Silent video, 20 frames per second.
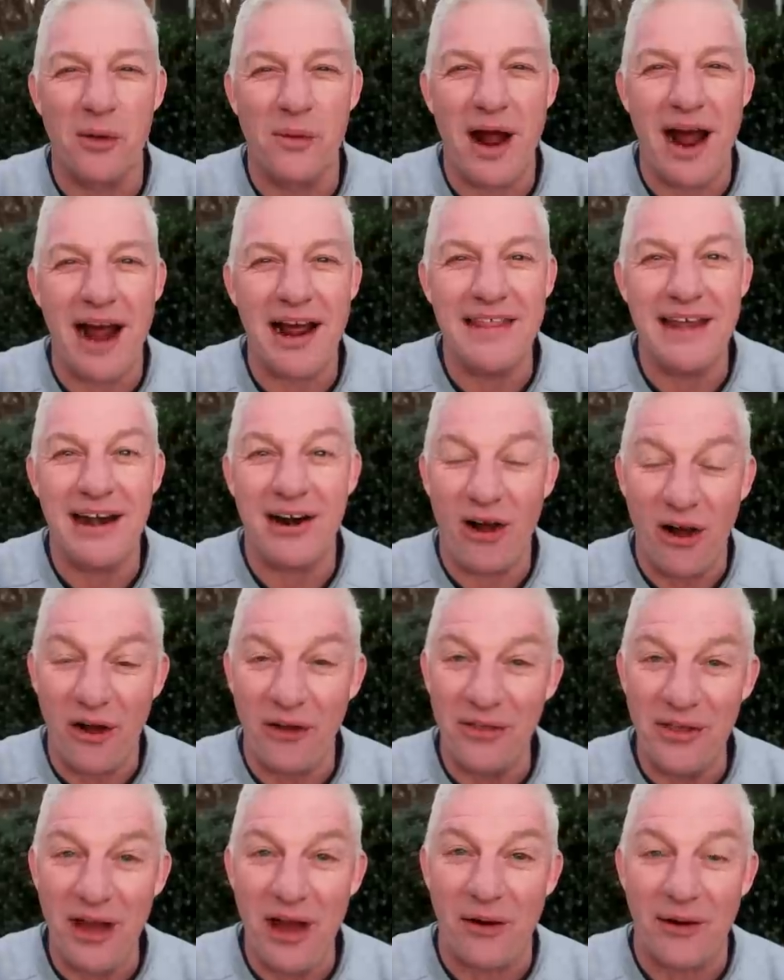awry there,
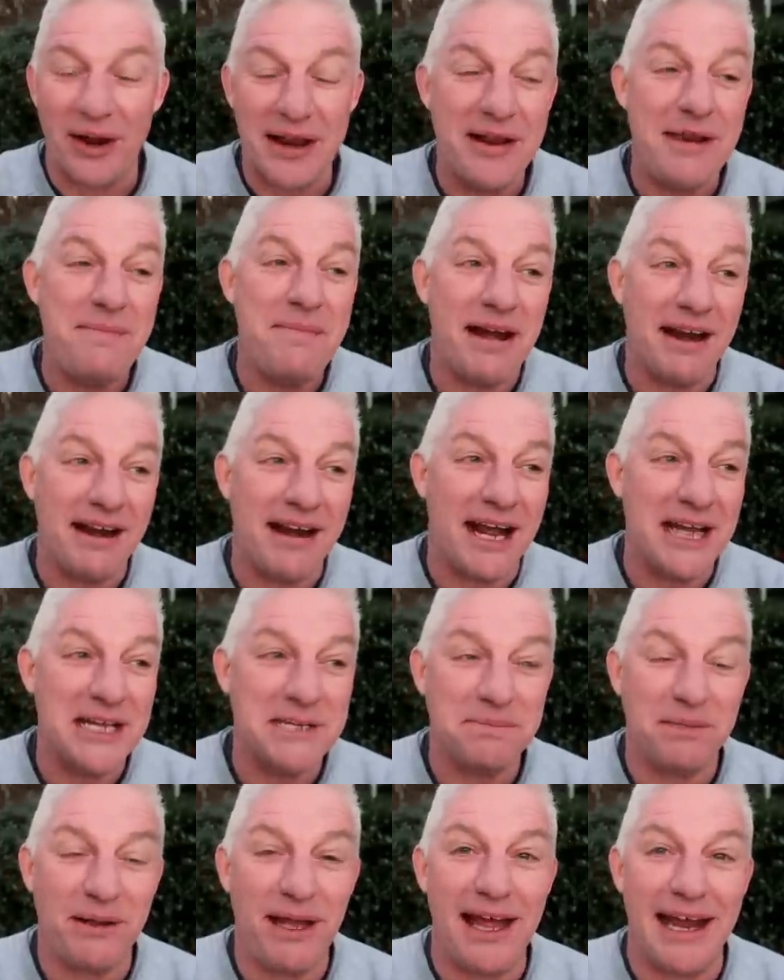although he made a nice
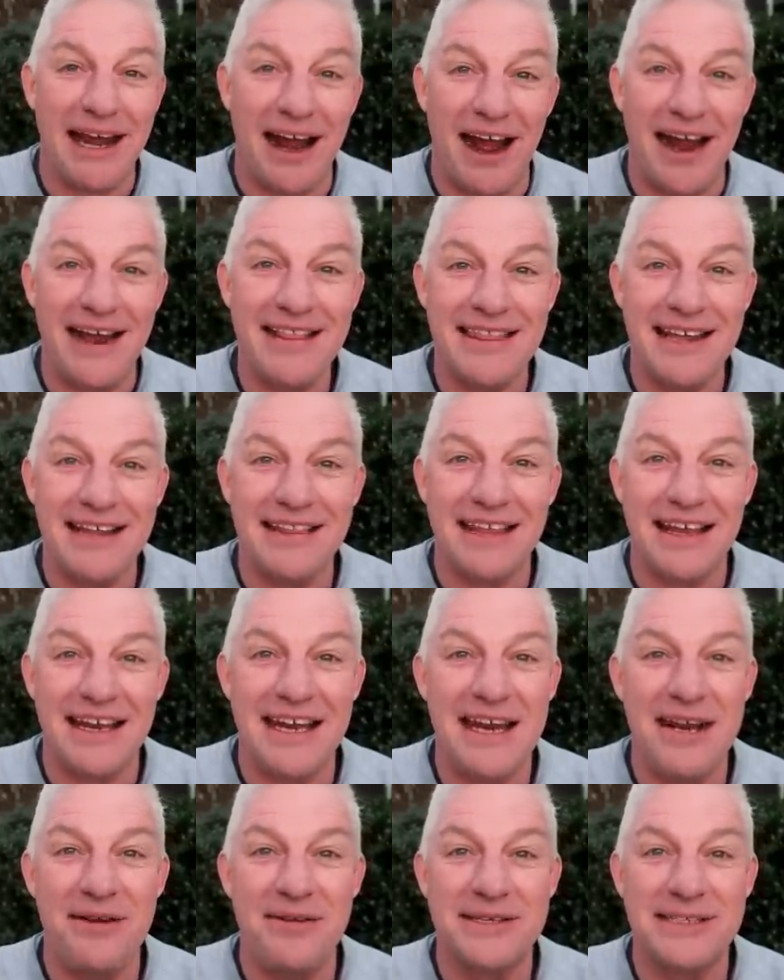play. I think that
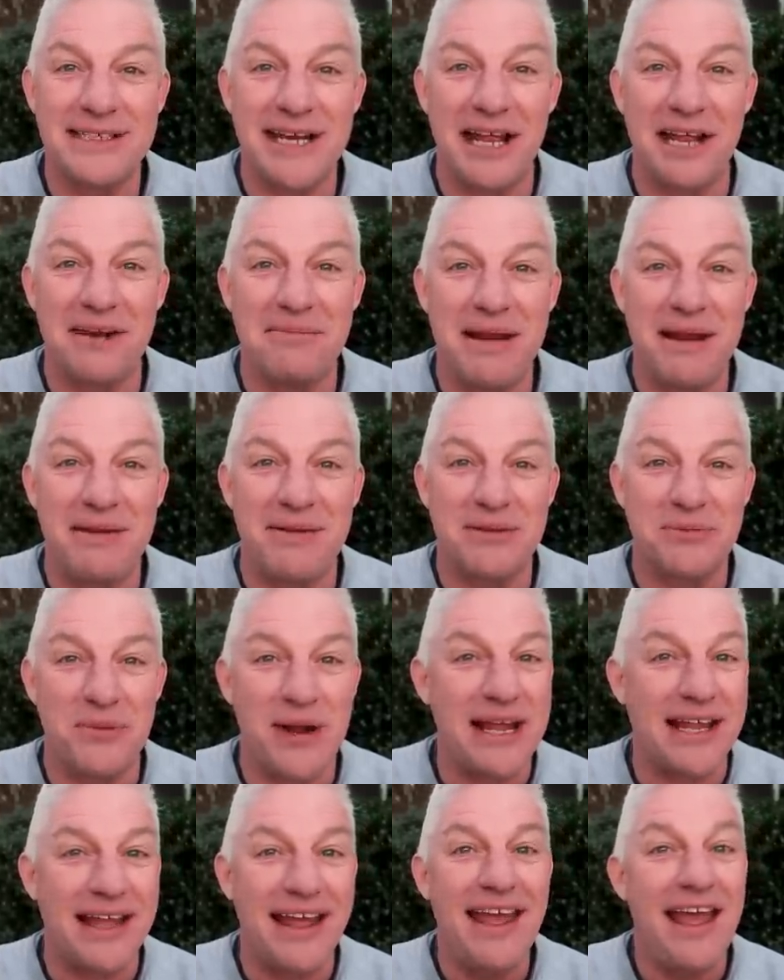he was telling me he was
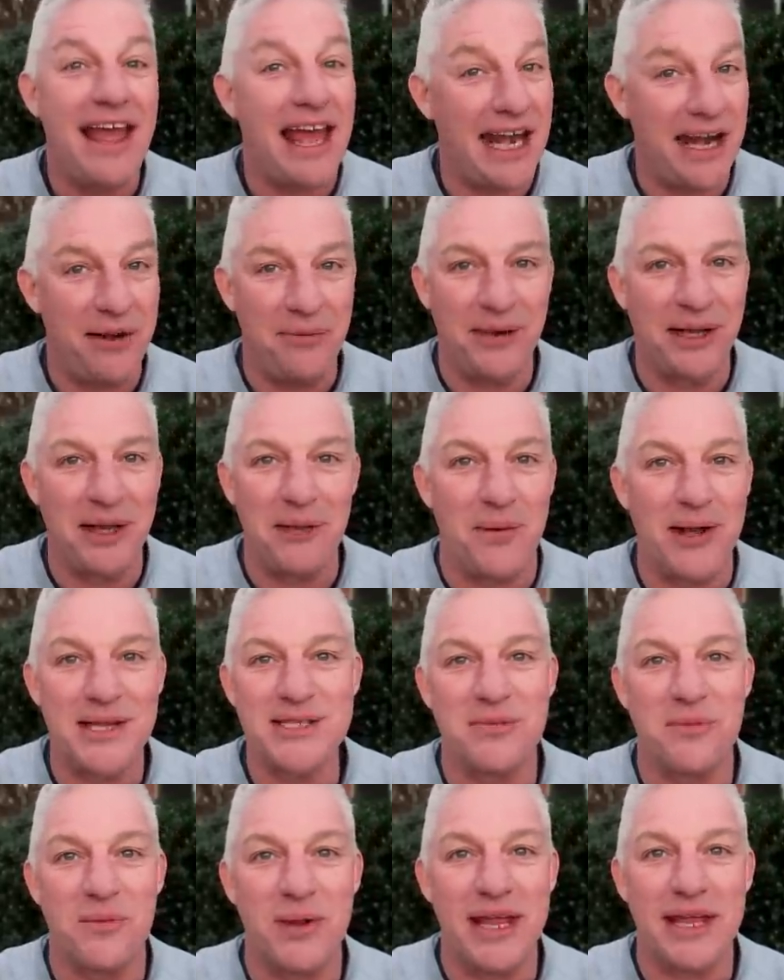weak, and he really
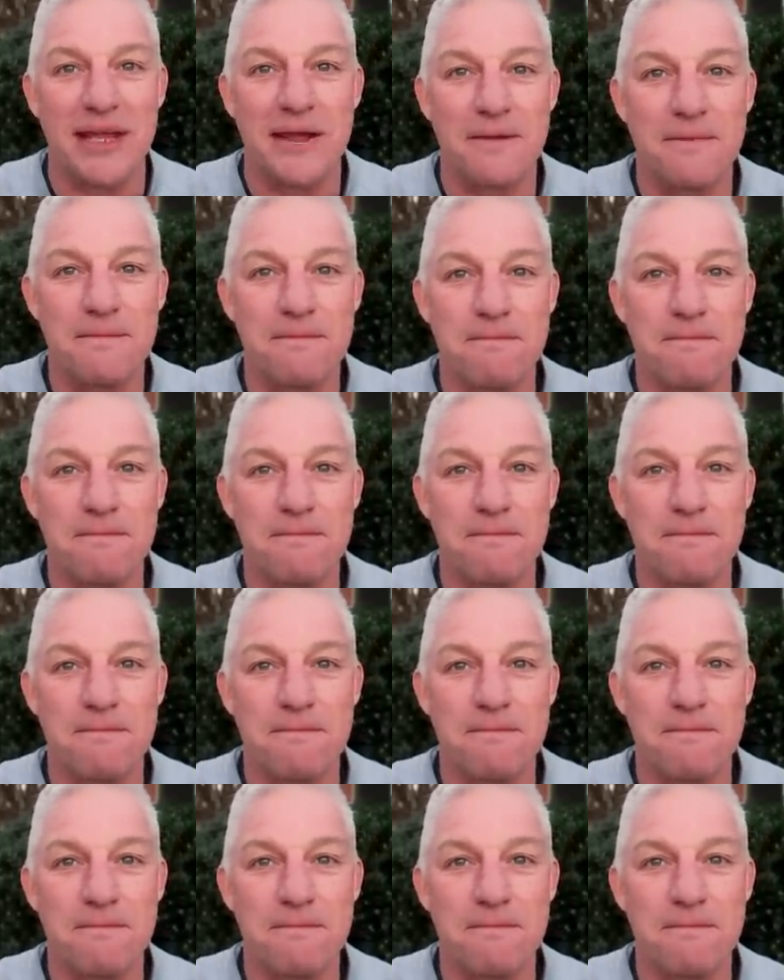wasn't weak.